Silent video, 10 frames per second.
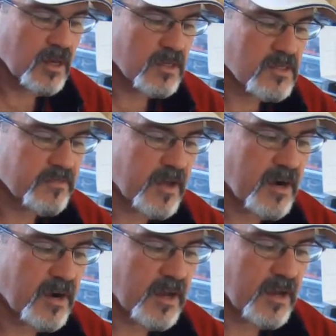Stefan
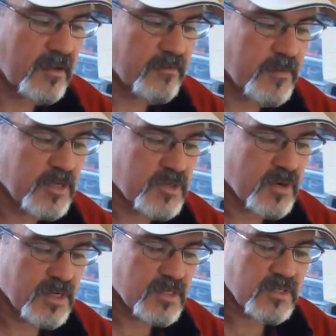and I have
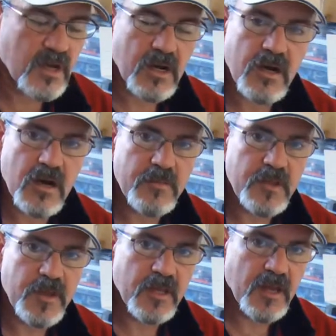migsorus.com
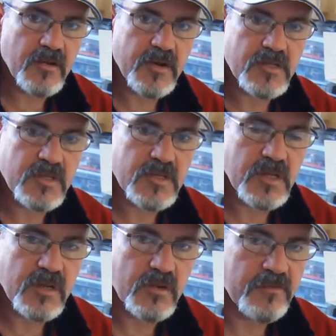email addresses
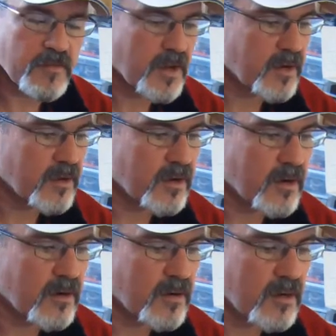that you can find on
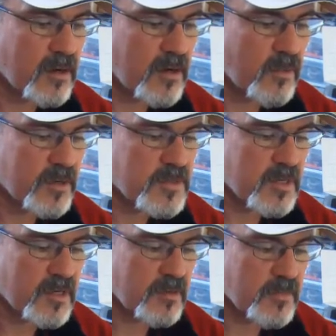our
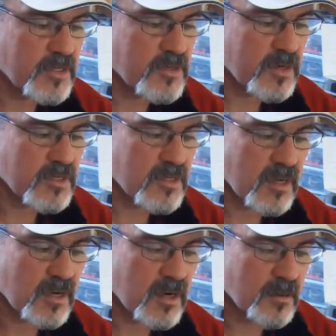website,
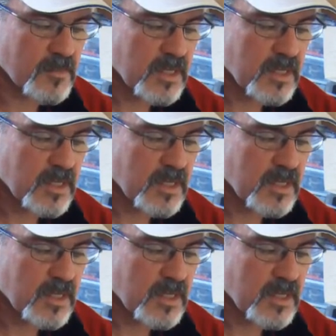migsorus.com.